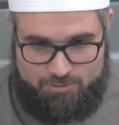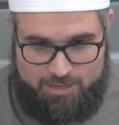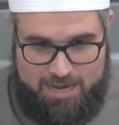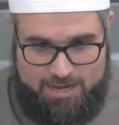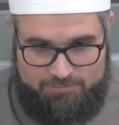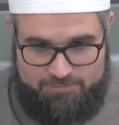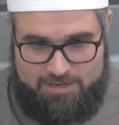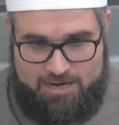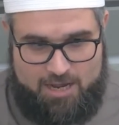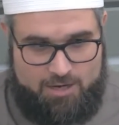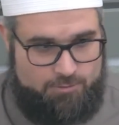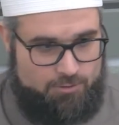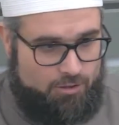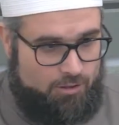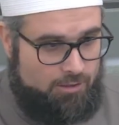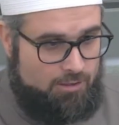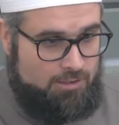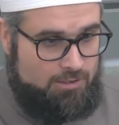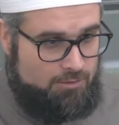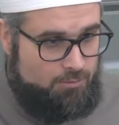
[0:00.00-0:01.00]
half an hour
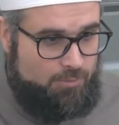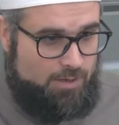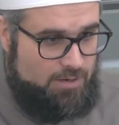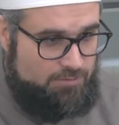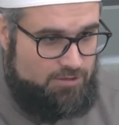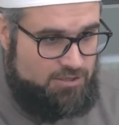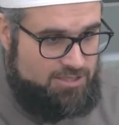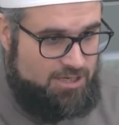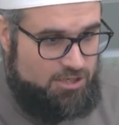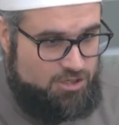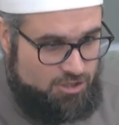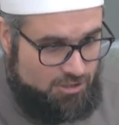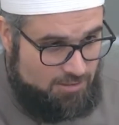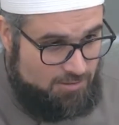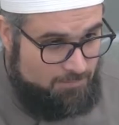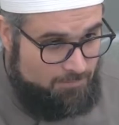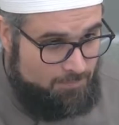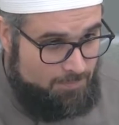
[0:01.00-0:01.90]
or whatever session.